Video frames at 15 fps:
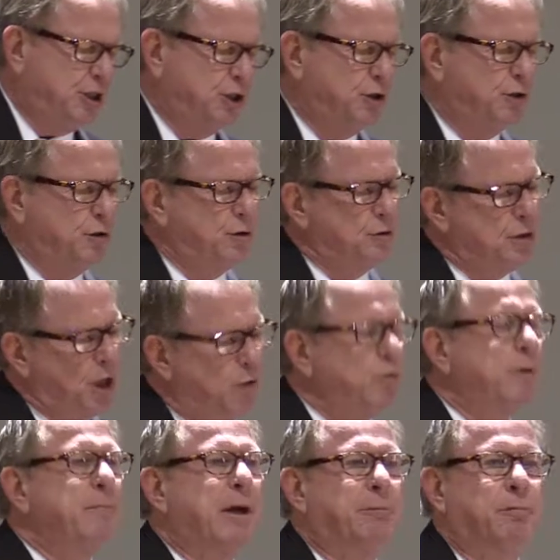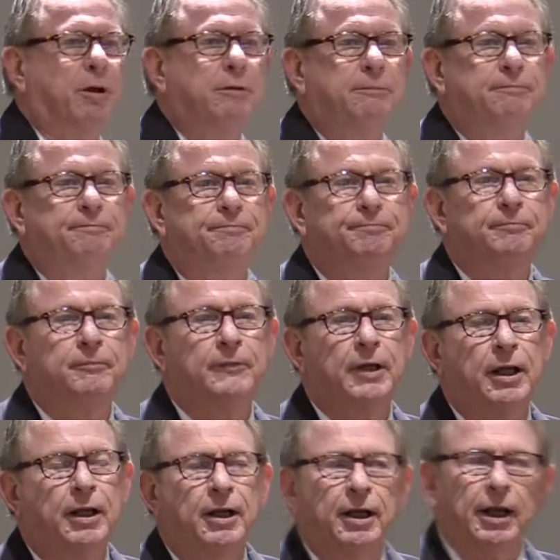you don't remember,
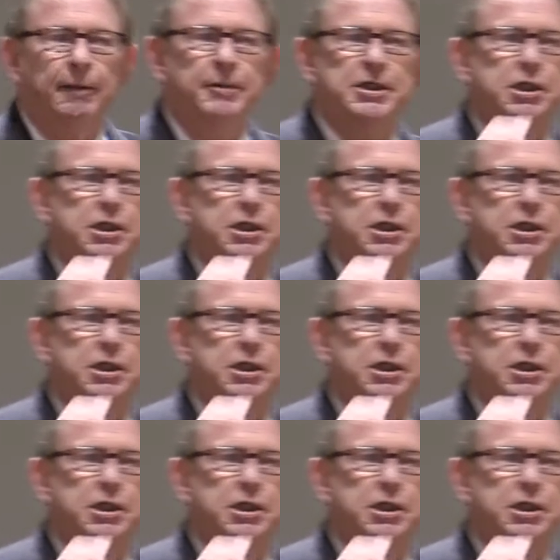let me